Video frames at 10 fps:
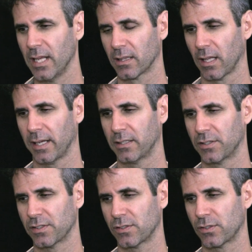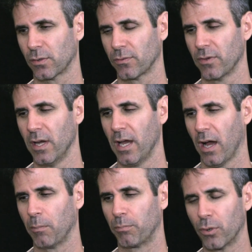like just sort of
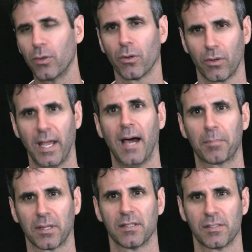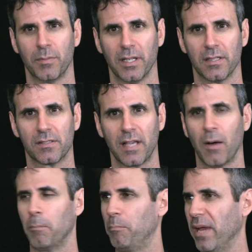how brutal capitalism is,
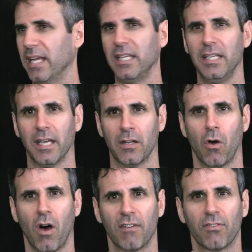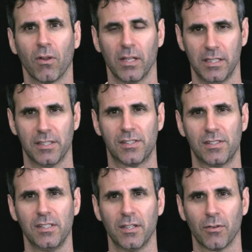how beggy and awful and
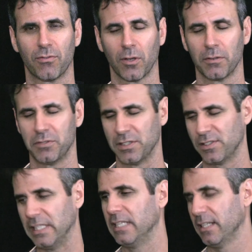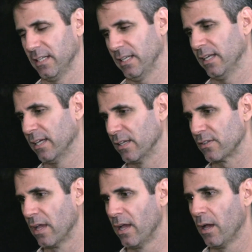full of deceit it is,